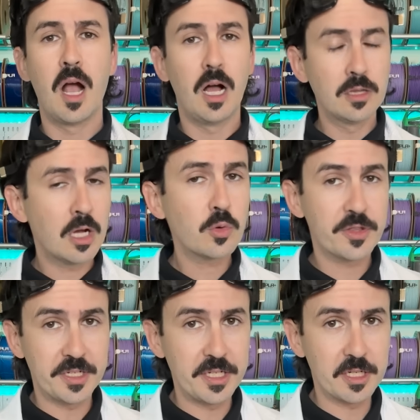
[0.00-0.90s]
Along
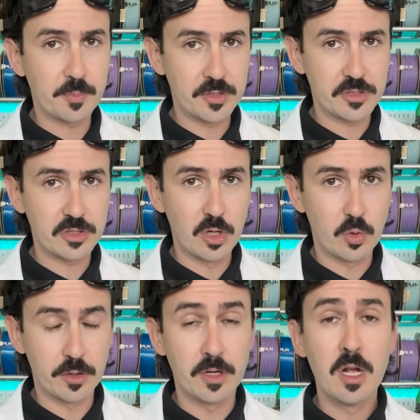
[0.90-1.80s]
with needing to print
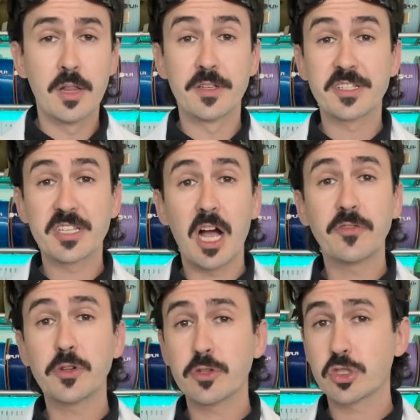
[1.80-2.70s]
slower, the
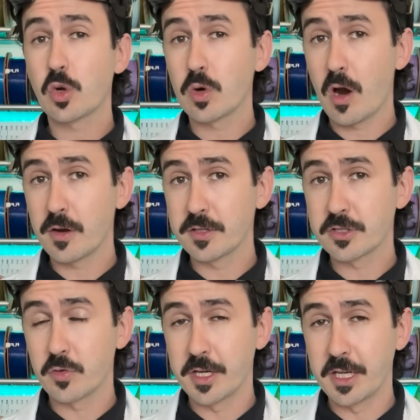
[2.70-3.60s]
softer the Shore
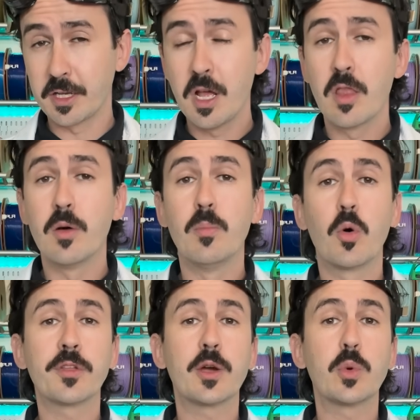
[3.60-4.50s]
hardness rating, the
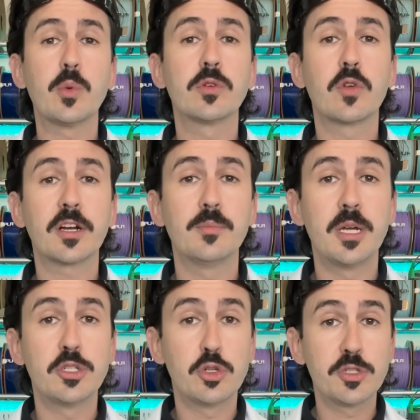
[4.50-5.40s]
more that we would
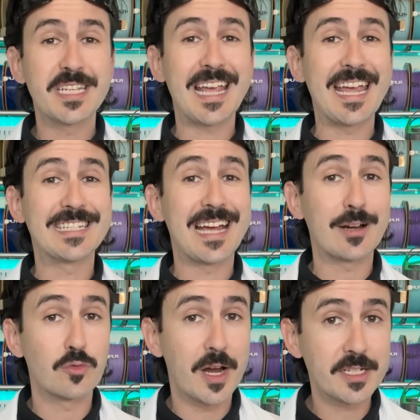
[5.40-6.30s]
recommend using a
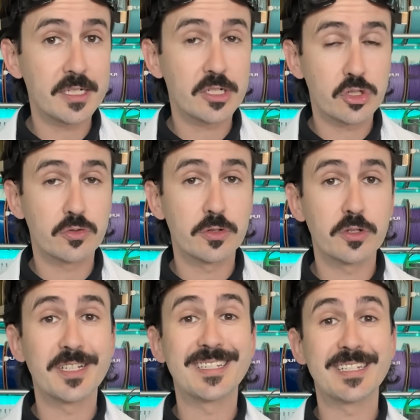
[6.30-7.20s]
direct
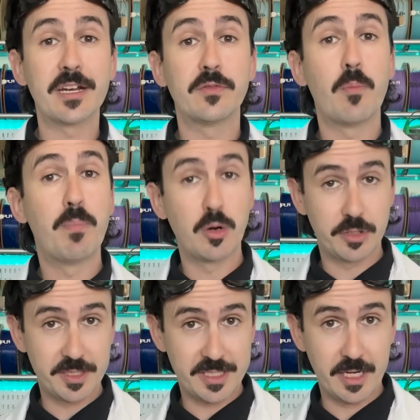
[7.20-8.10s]
extruder instead of a
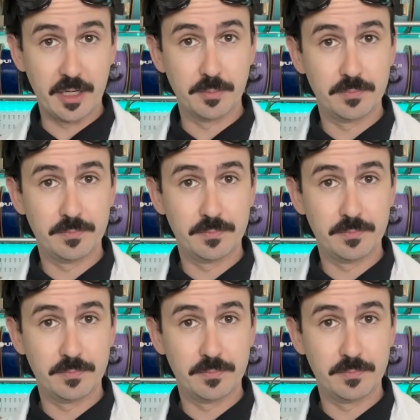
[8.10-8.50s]
Bowden setup.